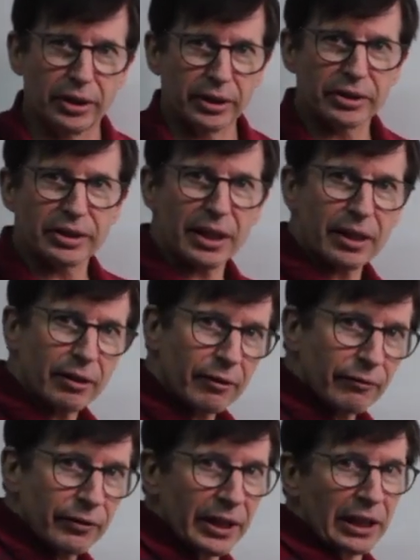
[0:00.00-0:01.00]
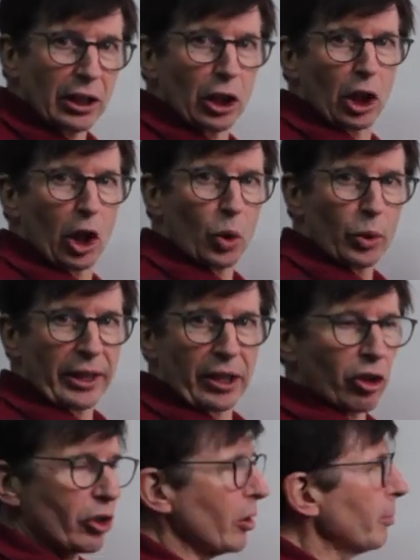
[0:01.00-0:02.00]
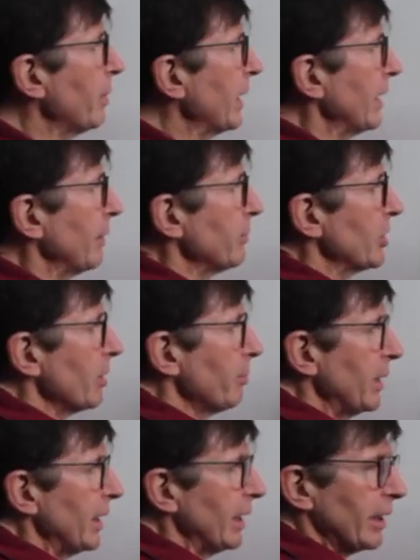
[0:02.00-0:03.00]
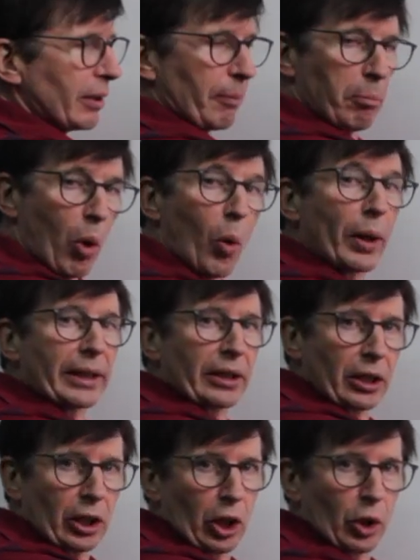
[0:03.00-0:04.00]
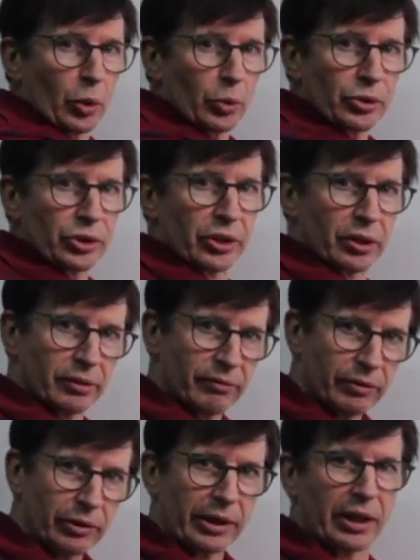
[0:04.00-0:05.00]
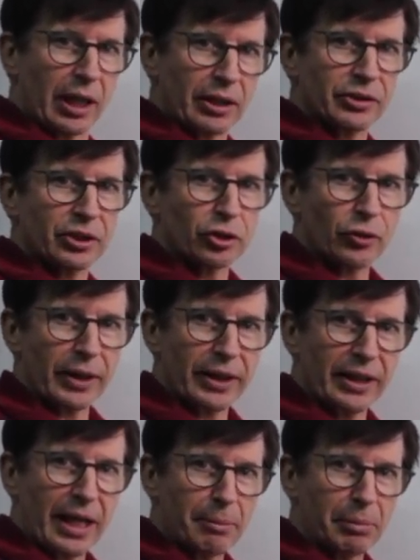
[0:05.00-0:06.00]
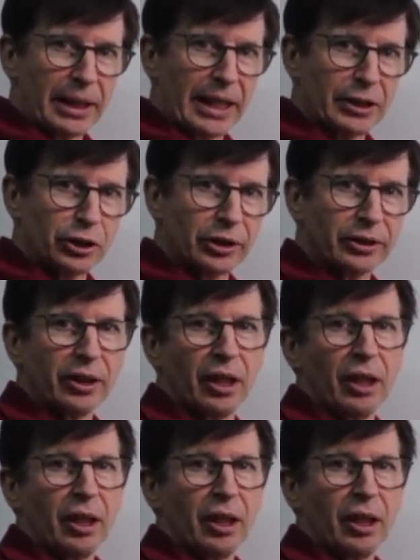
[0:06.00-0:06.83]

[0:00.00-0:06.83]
Instead of the loading on our beams being point loads, very concentrated application,